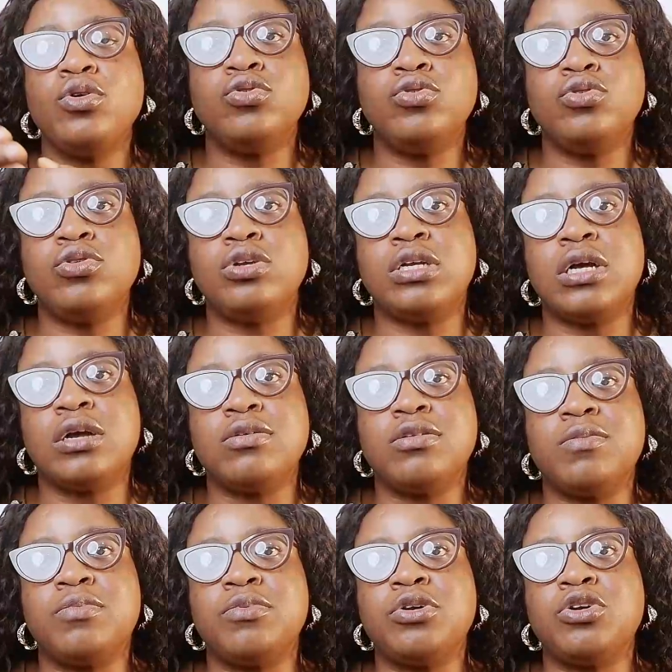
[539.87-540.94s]
judicial
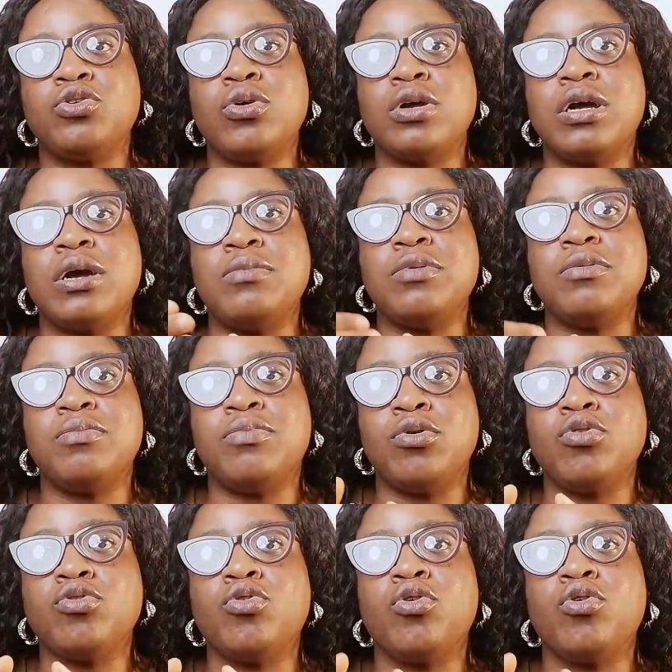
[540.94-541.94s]
separation can be brought